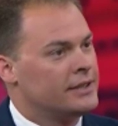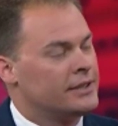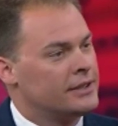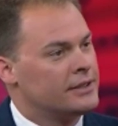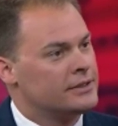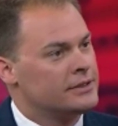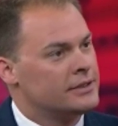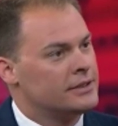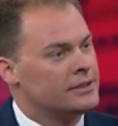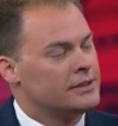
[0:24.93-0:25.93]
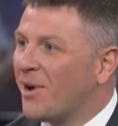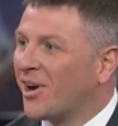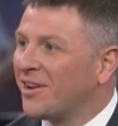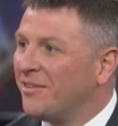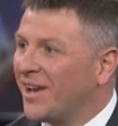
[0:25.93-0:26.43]
Absolutely. So bond
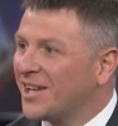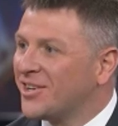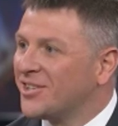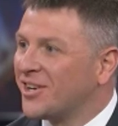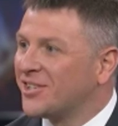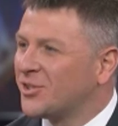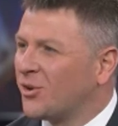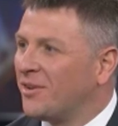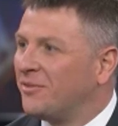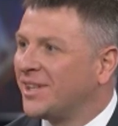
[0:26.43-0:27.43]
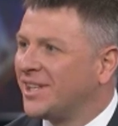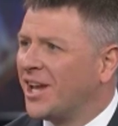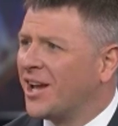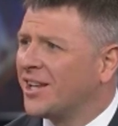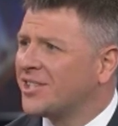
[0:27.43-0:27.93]
market investors are sort of
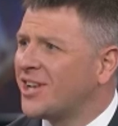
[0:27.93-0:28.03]
uh,